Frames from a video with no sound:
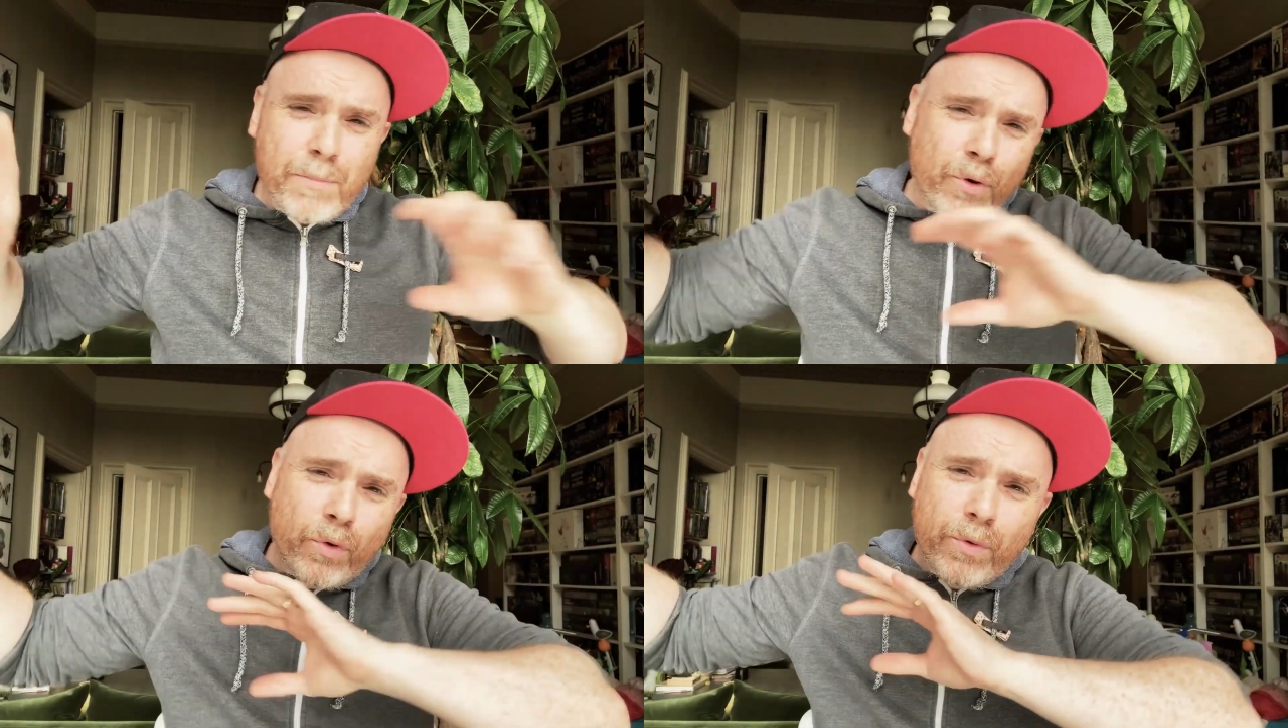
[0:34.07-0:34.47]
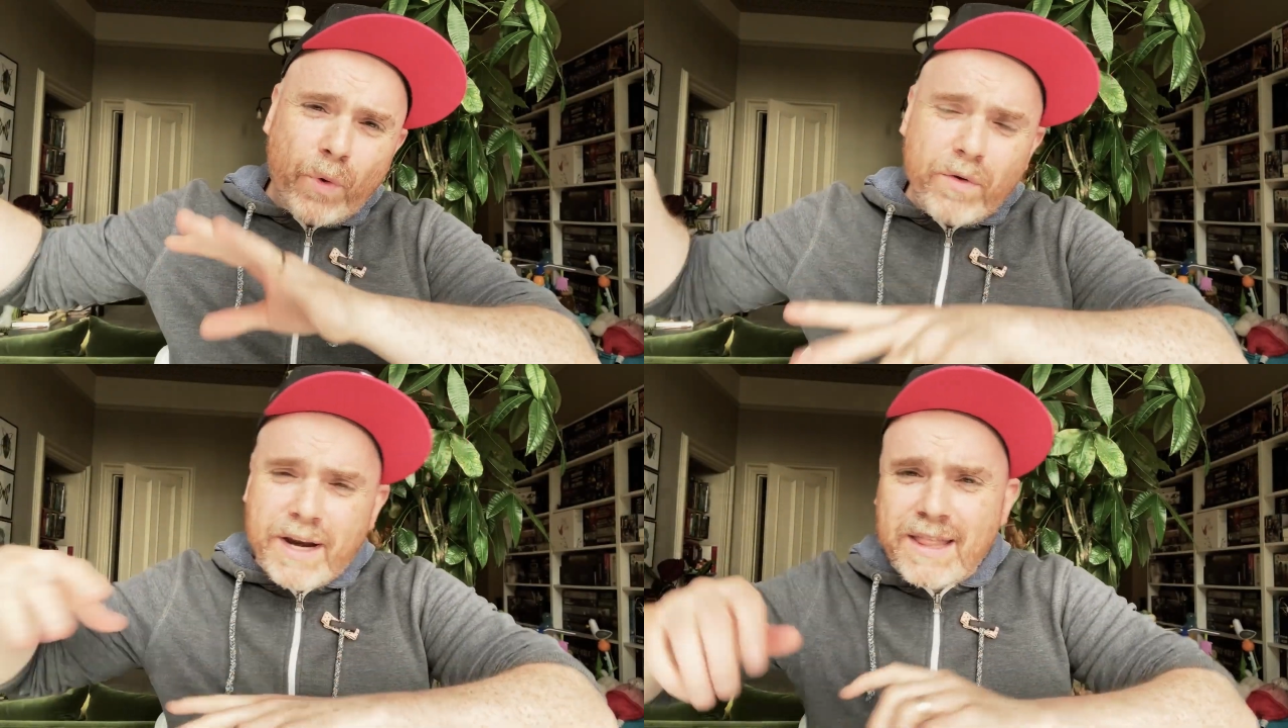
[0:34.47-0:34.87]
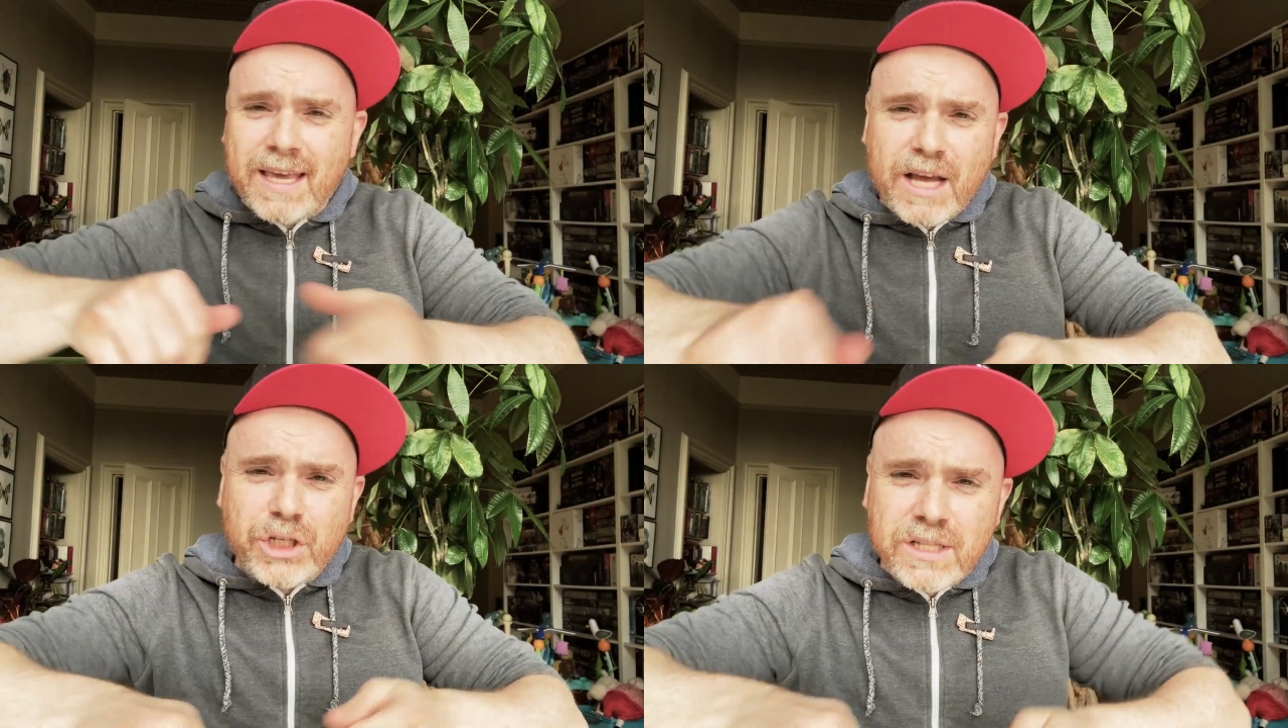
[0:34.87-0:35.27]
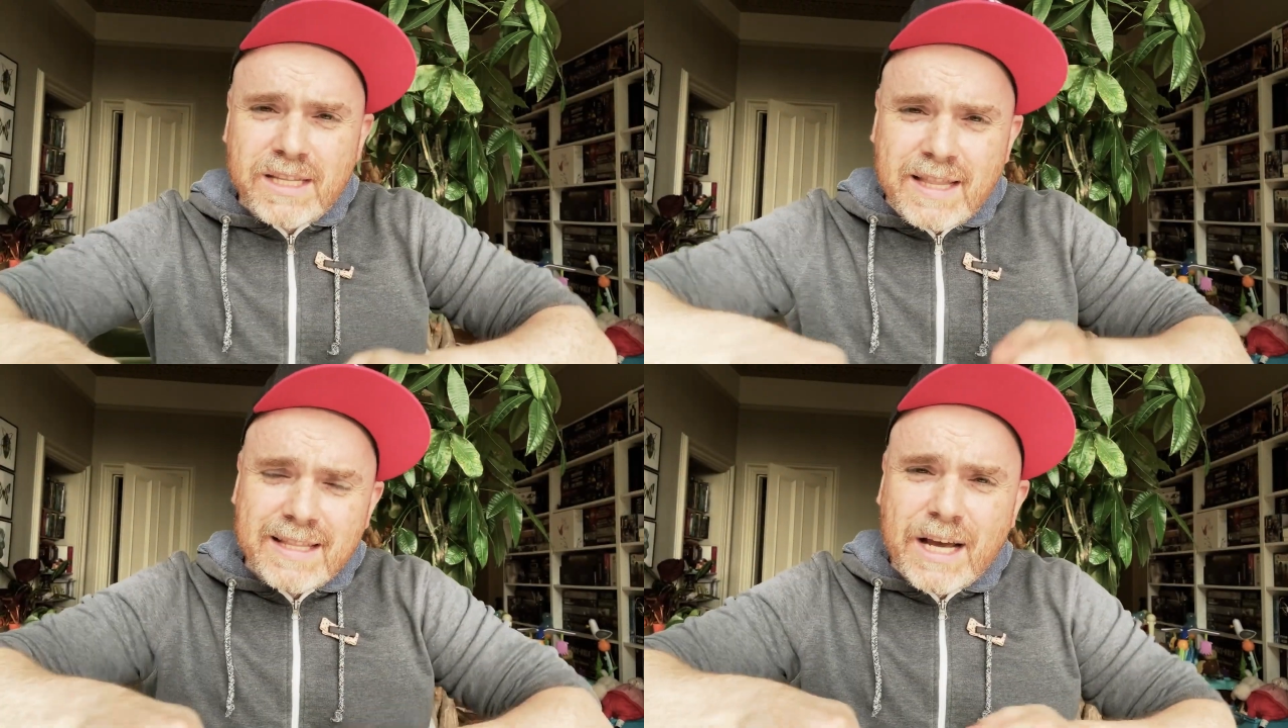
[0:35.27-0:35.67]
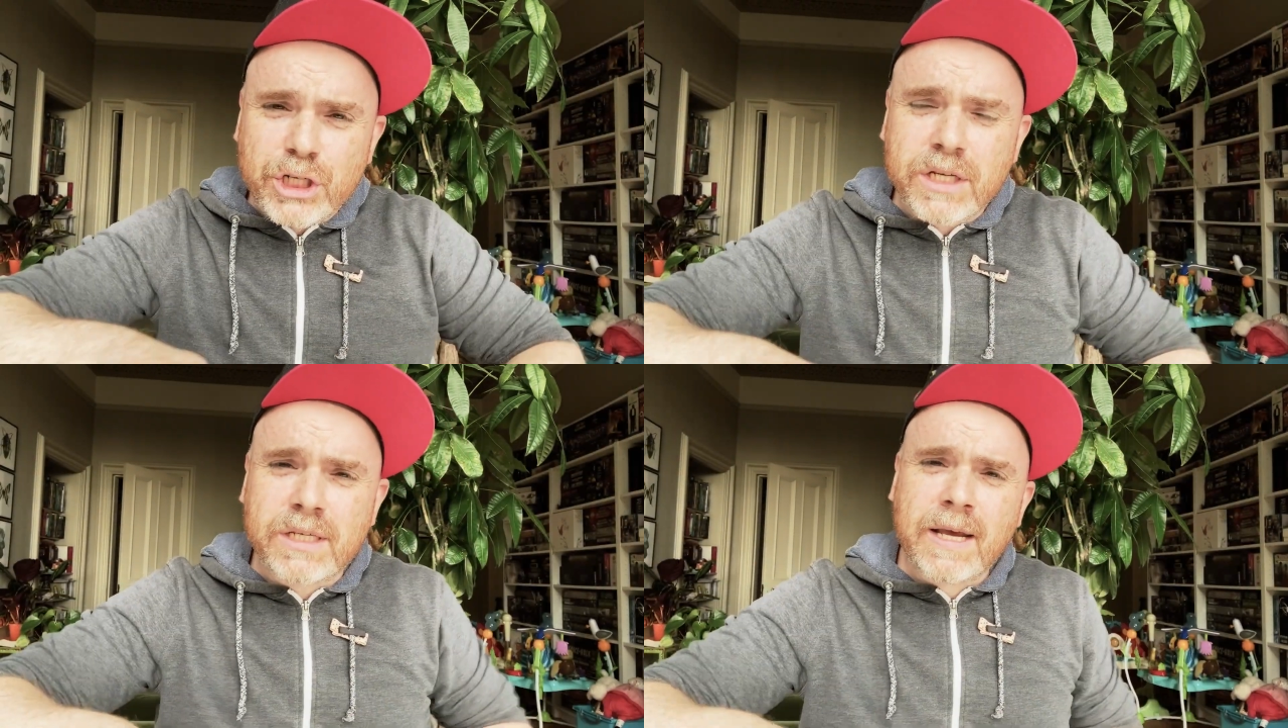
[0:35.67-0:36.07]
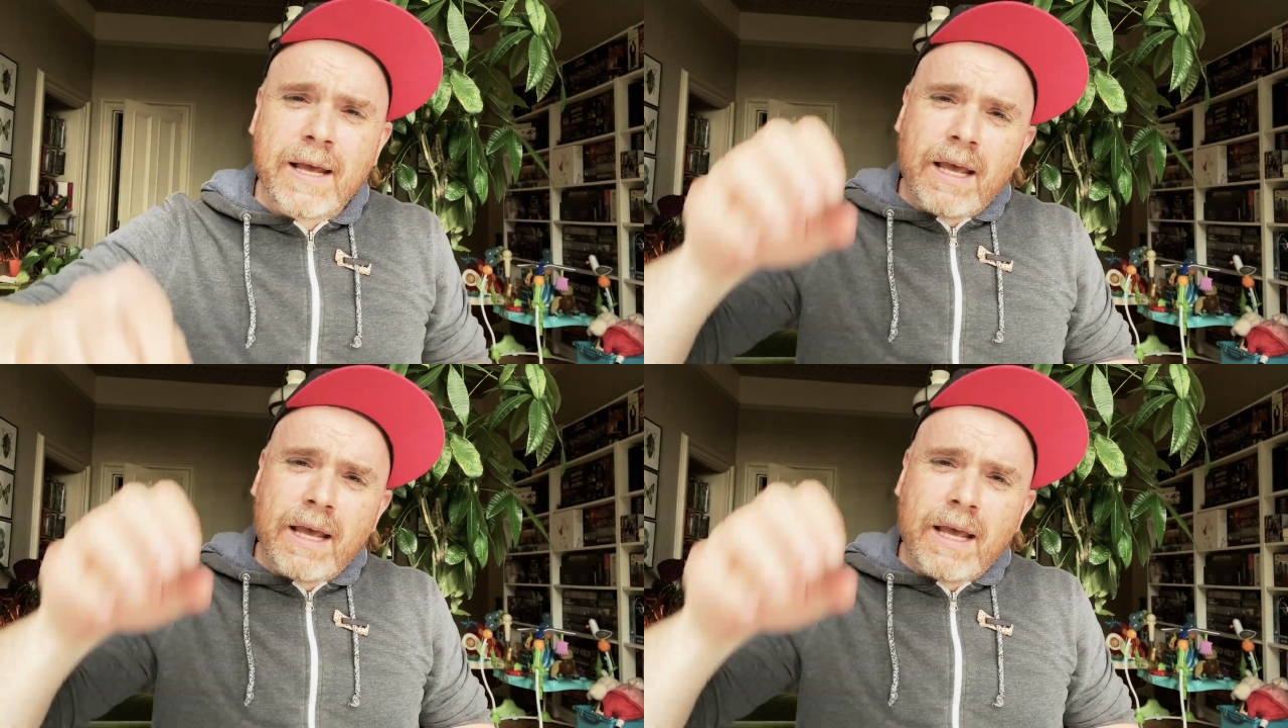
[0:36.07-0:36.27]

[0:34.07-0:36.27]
put it on while you're in the kitchen doing the dishes,